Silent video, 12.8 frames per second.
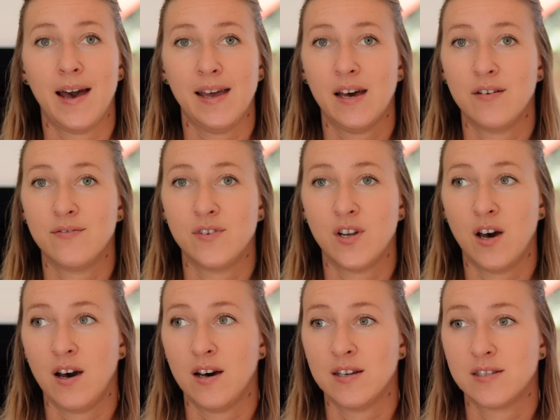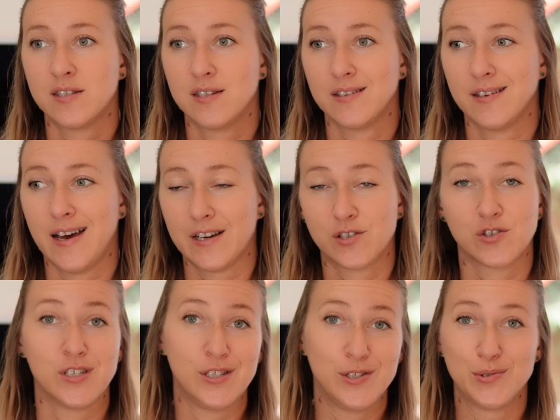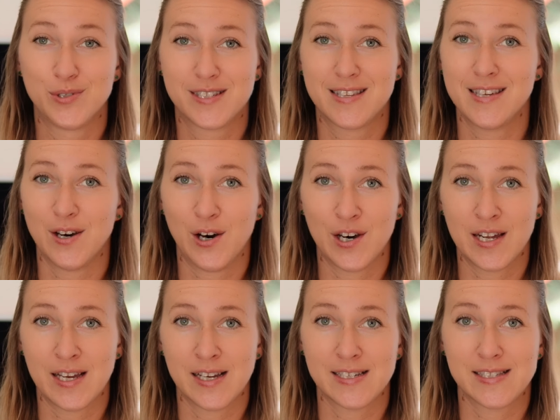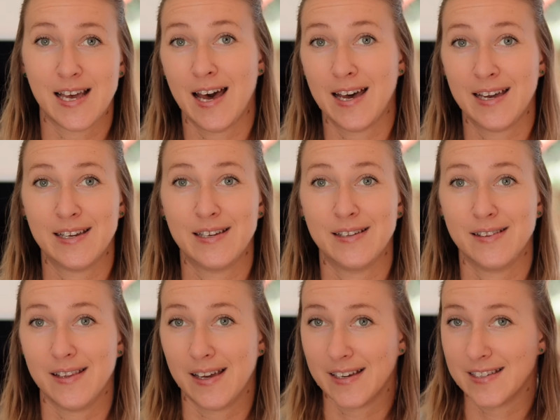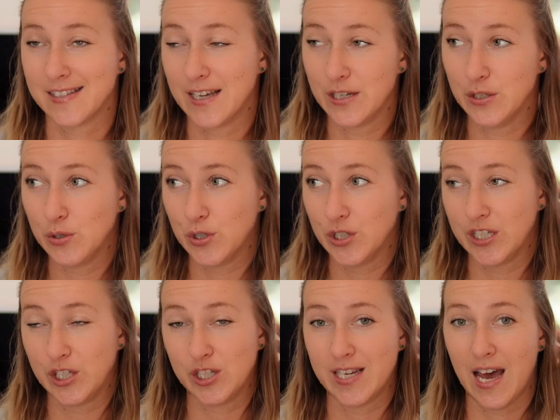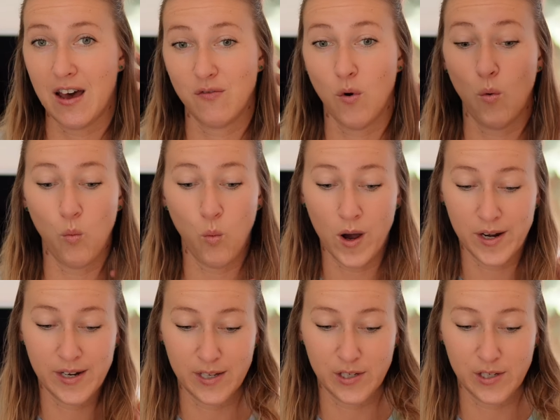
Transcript: I have not actually used the awning because I, like I said, usually just have one